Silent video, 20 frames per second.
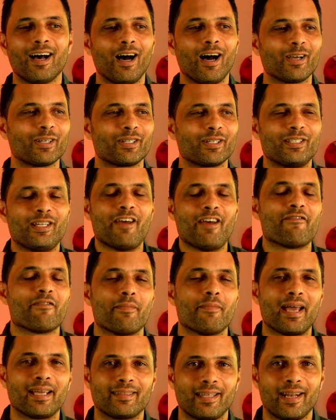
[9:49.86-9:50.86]
I could never
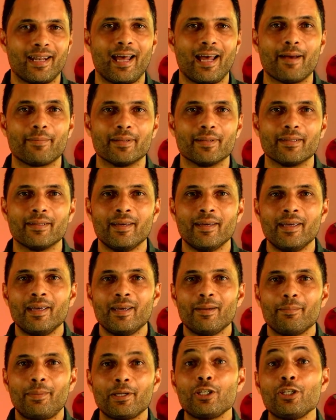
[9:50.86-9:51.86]
make that happen.
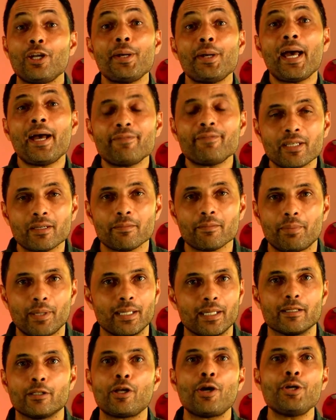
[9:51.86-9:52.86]
But you don't have to
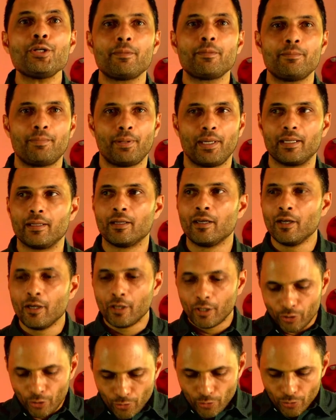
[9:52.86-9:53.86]
compete. Don't compete.
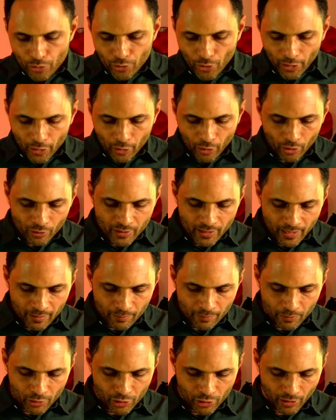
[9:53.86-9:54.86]
Use your content
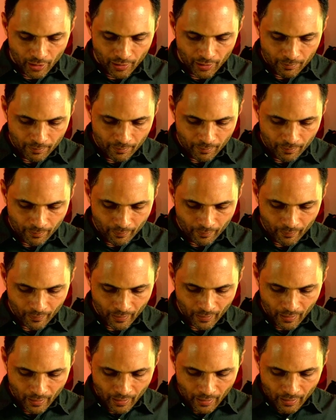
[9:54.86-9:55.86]
machine
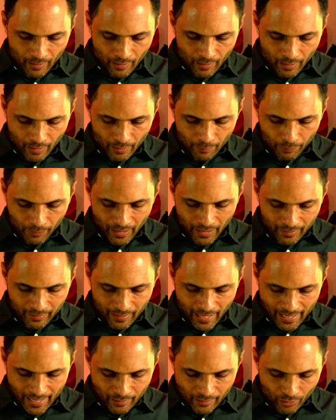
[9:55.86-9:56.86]
and plug
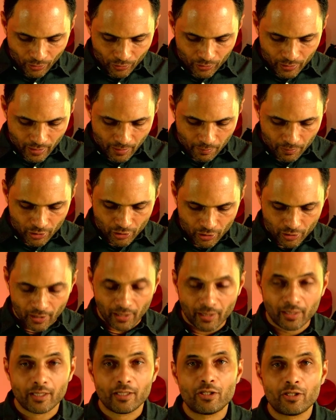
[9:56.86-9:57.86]
that content machine
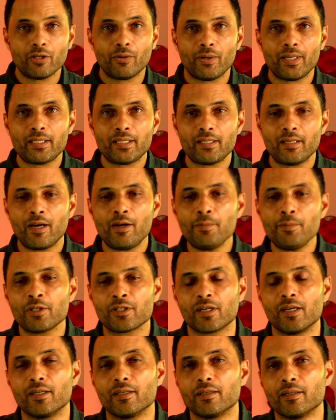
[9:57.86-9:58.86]
into your SEO
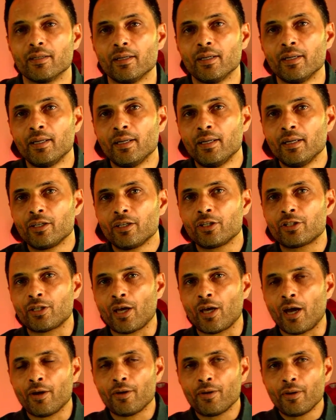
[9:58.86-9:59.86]
machine.
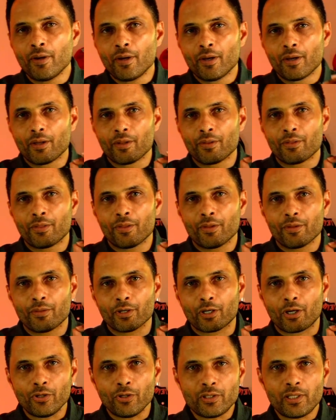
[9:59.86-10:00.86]
so the, the
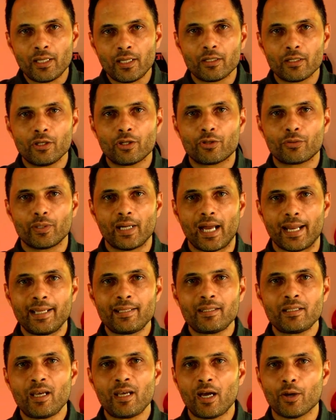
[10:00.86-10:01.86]
content you create,
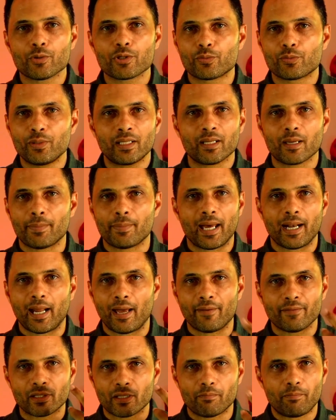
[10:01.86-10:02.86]
SEO is really about
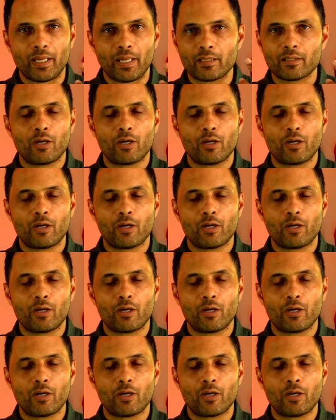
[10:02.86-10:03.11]
having the best